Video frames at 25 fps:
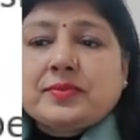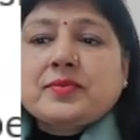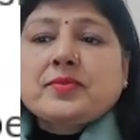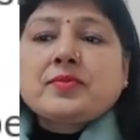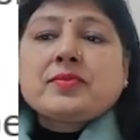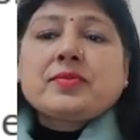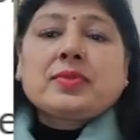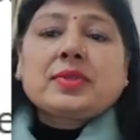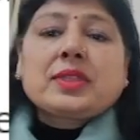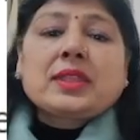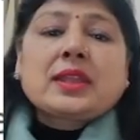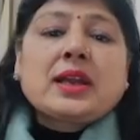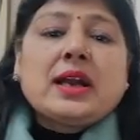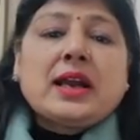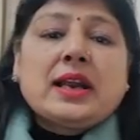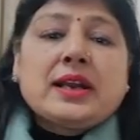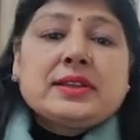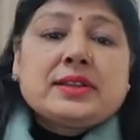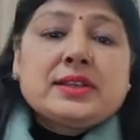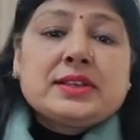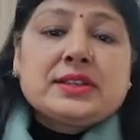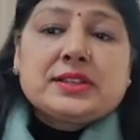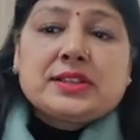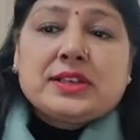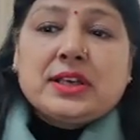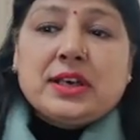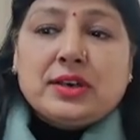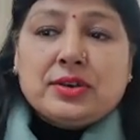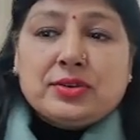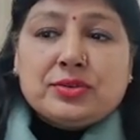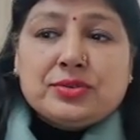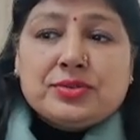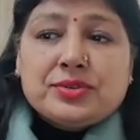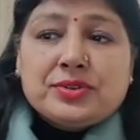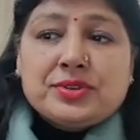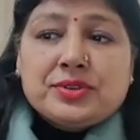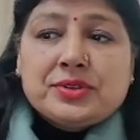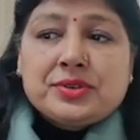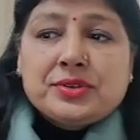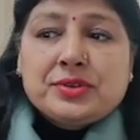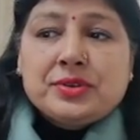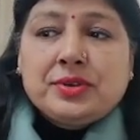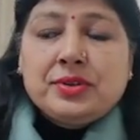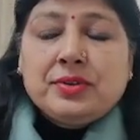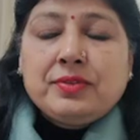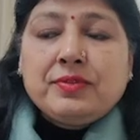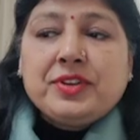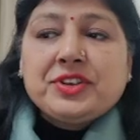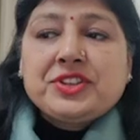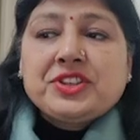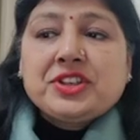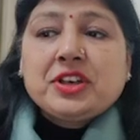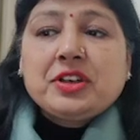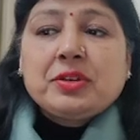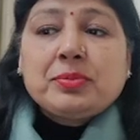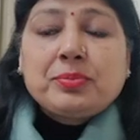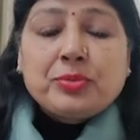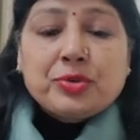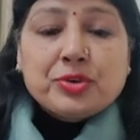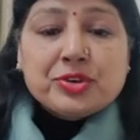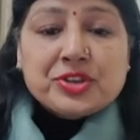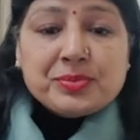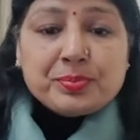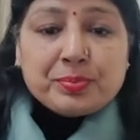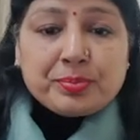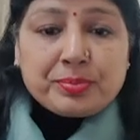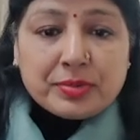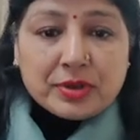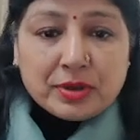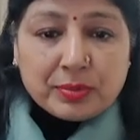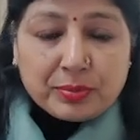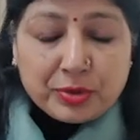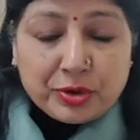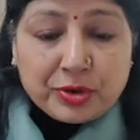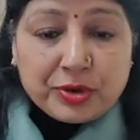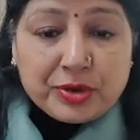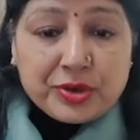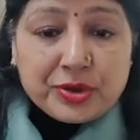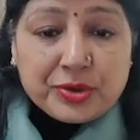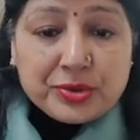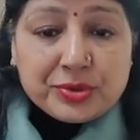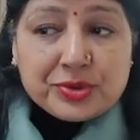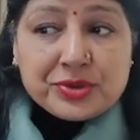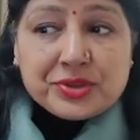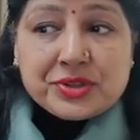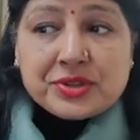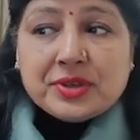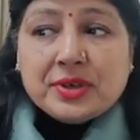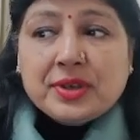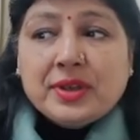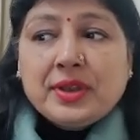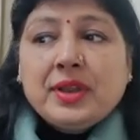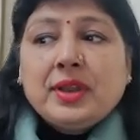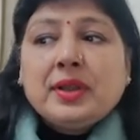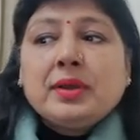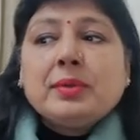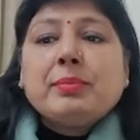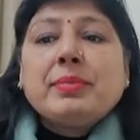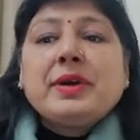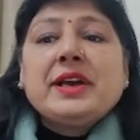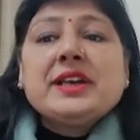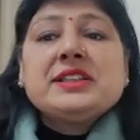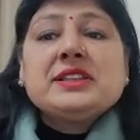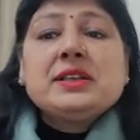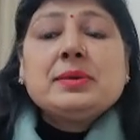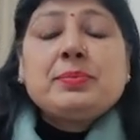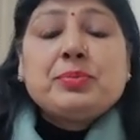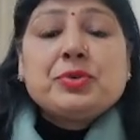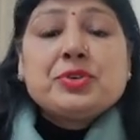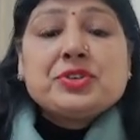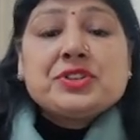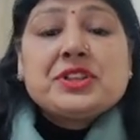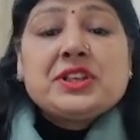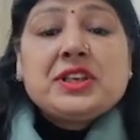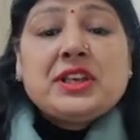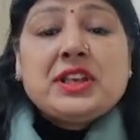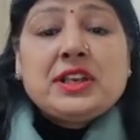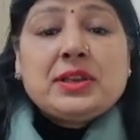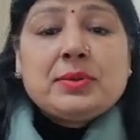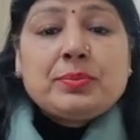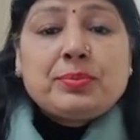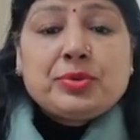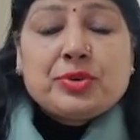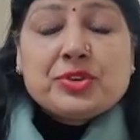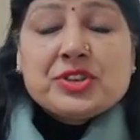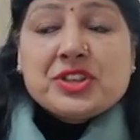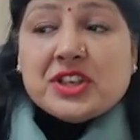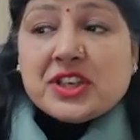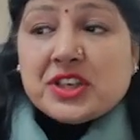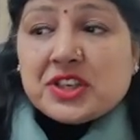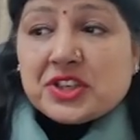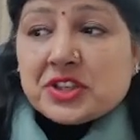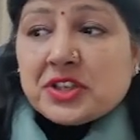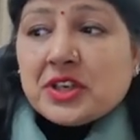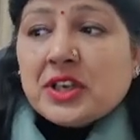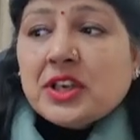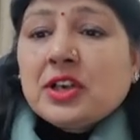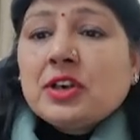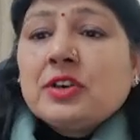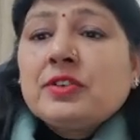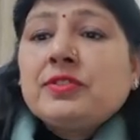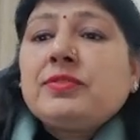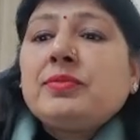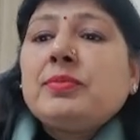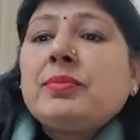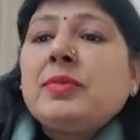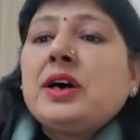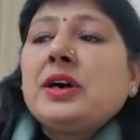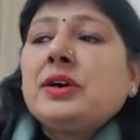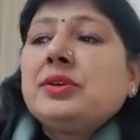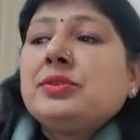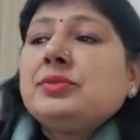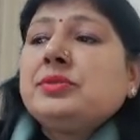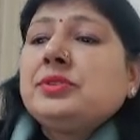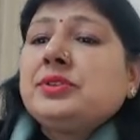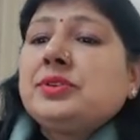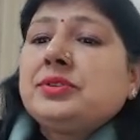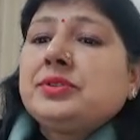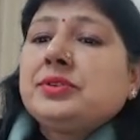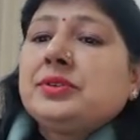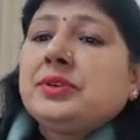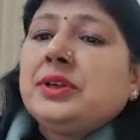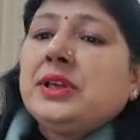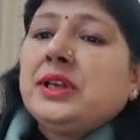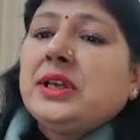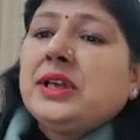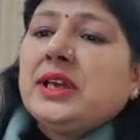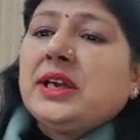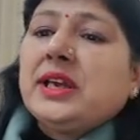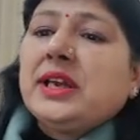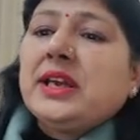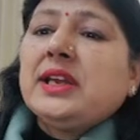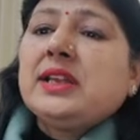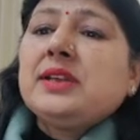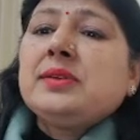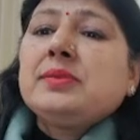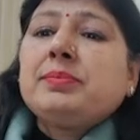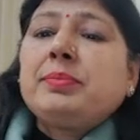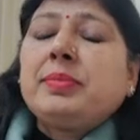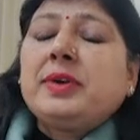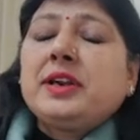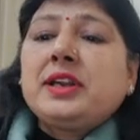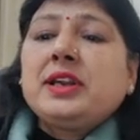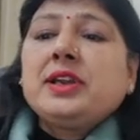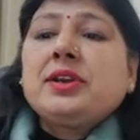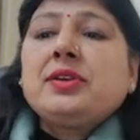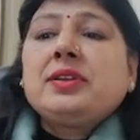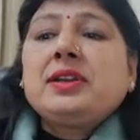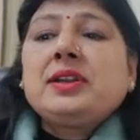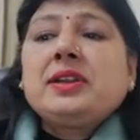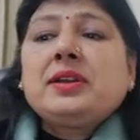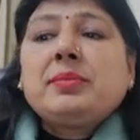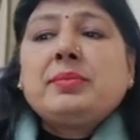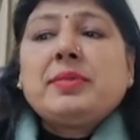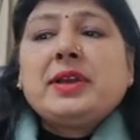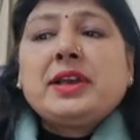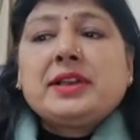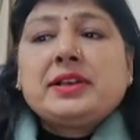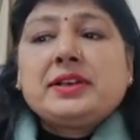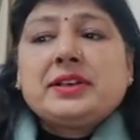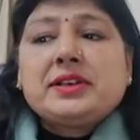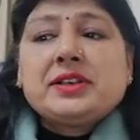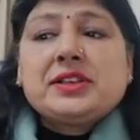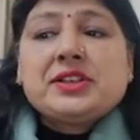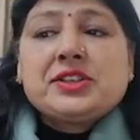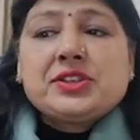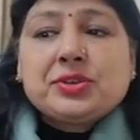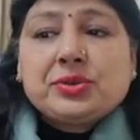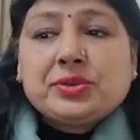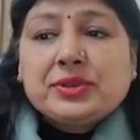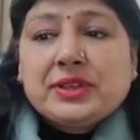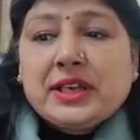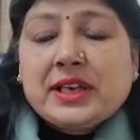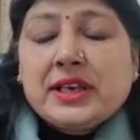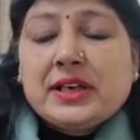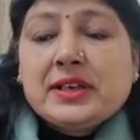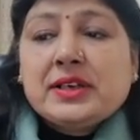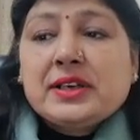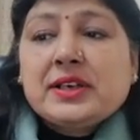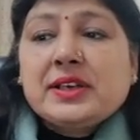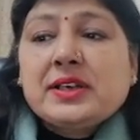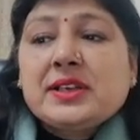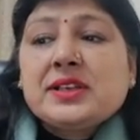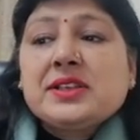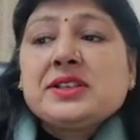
are the sounds which are produced by the positioning of mouth in particular manner, so that it is